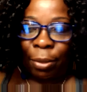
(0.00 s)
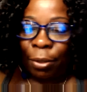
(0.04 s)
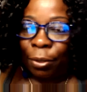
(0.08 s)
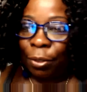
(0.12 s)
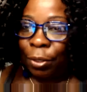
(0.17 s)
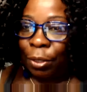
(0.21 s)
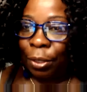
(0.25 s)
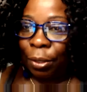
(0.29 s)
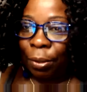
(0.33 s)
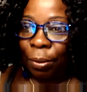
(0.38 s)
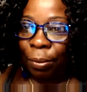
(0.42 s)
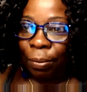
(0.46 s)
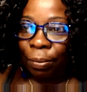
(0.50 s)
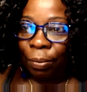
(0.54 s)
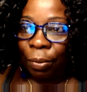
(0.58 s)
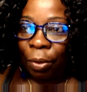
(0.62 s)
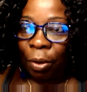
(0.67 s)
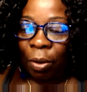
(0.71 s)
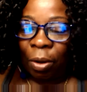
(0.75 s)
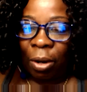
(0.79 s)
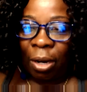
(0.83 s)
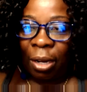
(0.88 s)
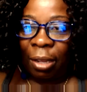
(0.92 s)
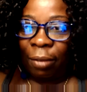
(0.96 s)
or so,
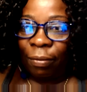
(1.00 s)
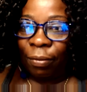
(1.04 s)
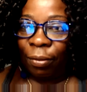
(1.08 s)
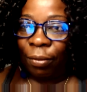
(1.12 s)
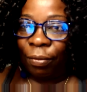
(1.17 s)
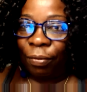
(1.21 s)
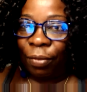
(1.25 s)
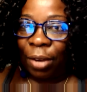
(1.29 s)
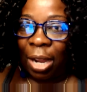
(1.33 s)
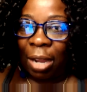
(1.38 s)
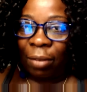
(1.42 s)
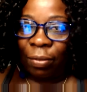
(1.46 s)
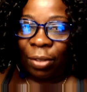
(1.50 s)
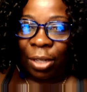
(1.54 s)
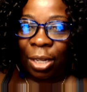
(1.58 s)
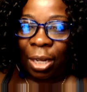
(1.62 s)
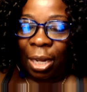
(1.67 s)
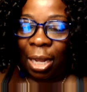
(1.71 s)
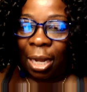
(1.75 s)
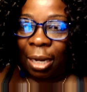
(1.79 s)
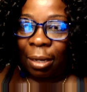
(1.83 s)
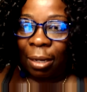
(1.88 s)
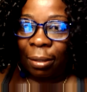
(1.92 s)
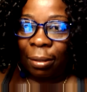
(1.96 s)
or even 5
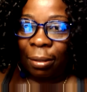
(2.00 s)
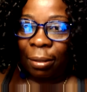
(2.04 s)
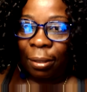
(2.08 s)
o'clock,